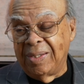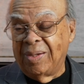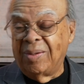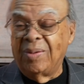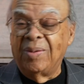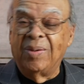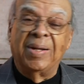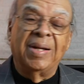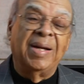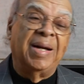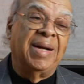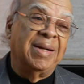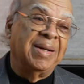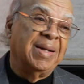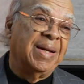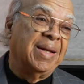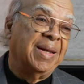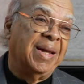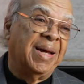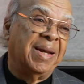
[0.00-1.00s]
Oh, I got, I
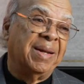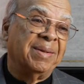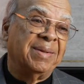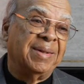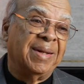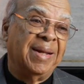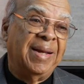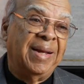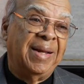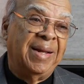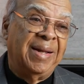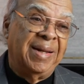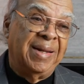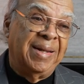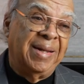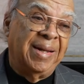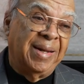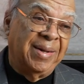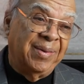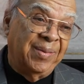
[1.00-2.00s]
got a lot of, a lot